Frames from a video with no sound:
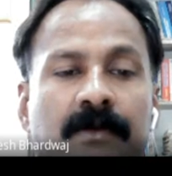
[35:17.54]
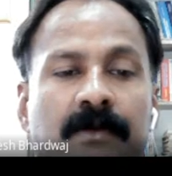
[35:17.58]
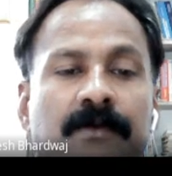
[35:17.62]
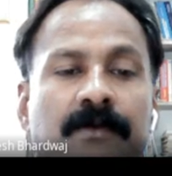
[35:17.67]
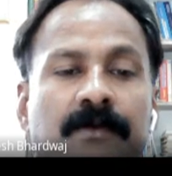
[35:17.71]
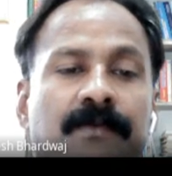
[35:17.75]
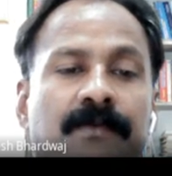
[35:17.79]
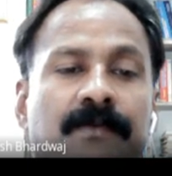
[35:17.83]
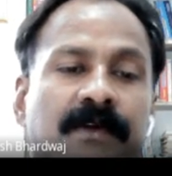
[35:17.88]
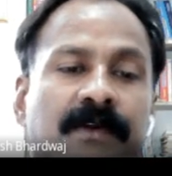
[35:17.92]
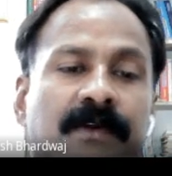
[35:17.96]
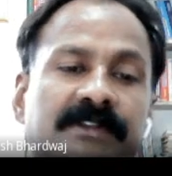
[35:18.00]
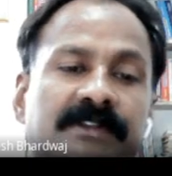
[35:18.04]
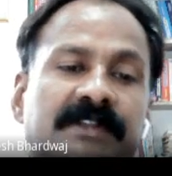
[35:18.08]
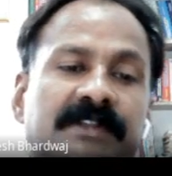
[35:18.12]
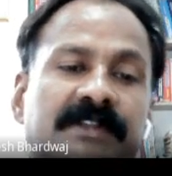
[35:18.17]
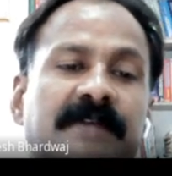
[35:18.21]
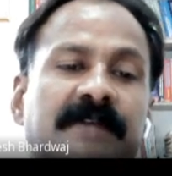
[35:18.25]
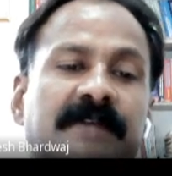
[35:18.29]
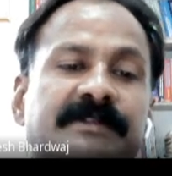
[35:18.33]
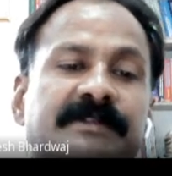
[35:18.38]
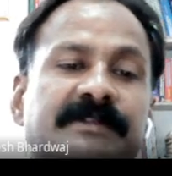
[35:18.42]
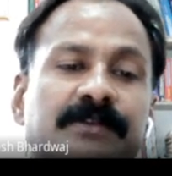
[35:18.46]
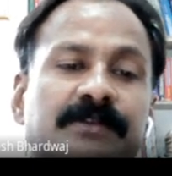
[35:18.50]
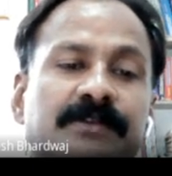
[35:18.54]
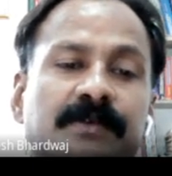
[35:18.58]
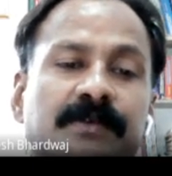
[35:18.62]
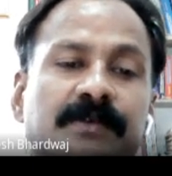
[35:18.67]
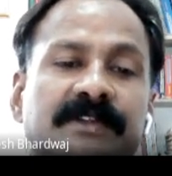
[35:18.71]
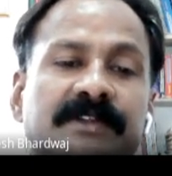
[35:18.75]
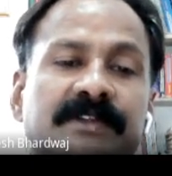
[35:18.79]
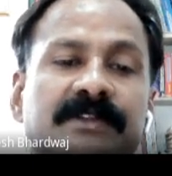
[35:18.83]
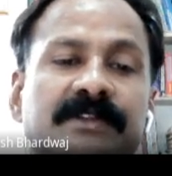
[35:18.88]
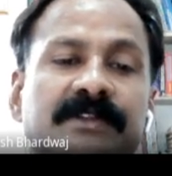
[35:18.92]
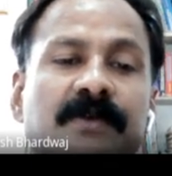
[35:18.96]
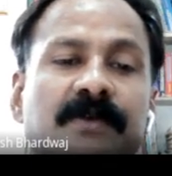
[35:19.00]
First steps
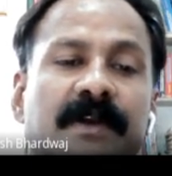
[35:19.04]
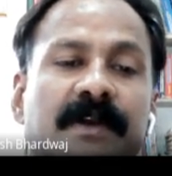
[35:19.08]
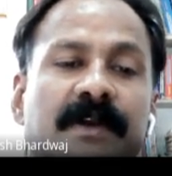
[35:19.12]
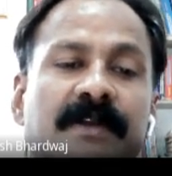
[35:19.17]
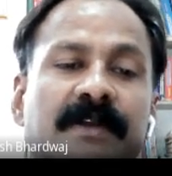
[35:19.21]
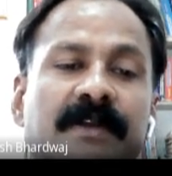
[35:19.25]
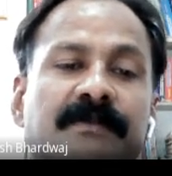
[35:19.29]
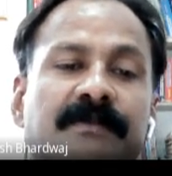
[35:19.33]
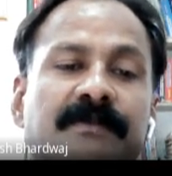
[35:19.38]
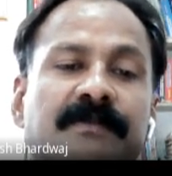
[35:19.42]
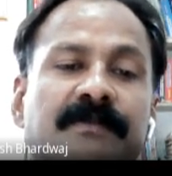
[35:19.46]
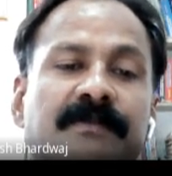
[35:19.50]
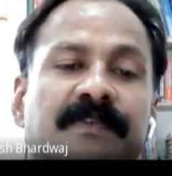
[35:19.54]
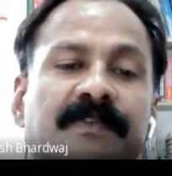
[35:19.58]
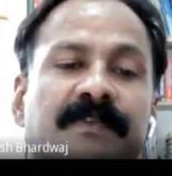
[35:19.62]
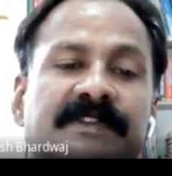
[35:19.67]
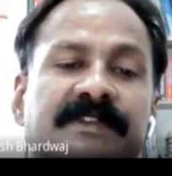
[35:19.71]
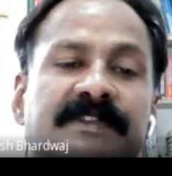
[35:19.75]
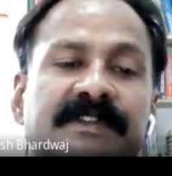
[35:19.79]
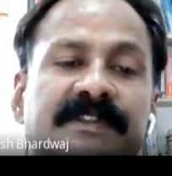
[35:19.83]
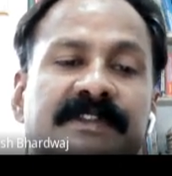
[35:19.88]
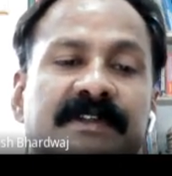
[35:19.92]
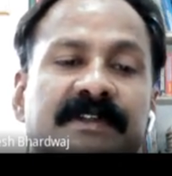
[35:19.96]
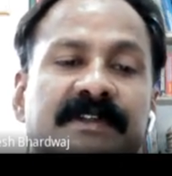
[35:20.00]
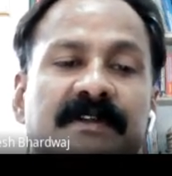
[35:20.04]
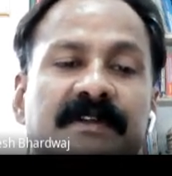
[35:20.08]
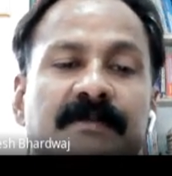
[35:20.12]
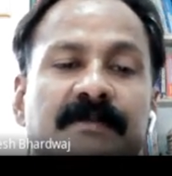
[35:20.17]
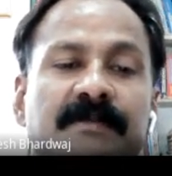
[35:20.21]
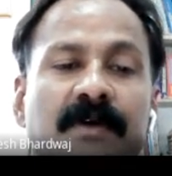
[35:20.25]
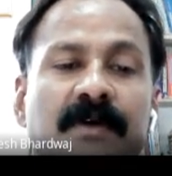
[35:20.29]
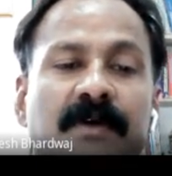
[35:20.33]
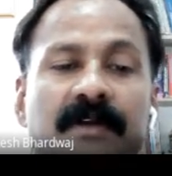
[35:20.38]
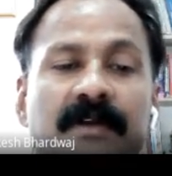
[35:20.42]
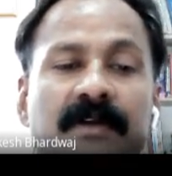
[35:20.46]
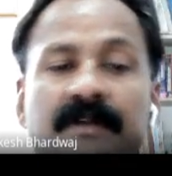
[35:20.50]
towards a quantum physical
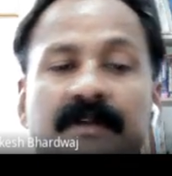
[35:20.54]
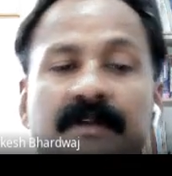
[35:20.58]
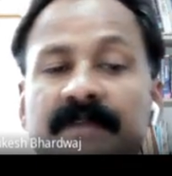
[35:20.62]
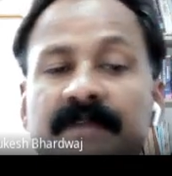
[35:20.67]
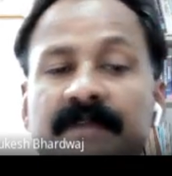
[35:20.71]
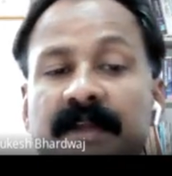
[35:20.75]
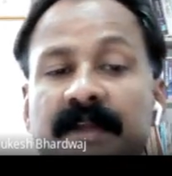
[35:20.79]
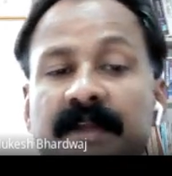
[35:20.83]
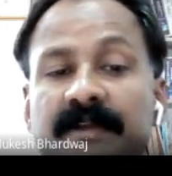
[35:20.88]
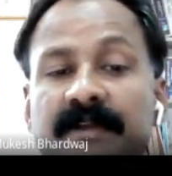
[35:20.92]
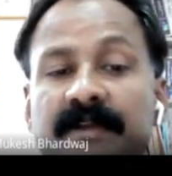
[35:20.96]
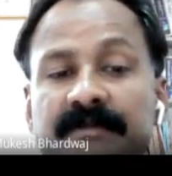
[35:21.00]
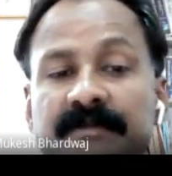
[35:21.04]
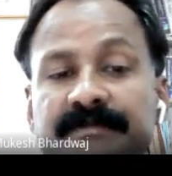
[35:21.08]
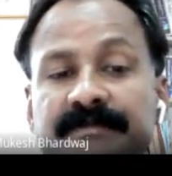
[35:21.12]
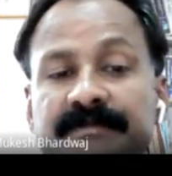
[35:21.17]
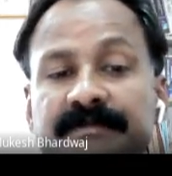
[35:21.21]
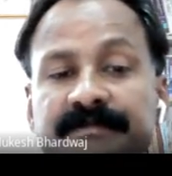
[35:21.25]
model of the atom.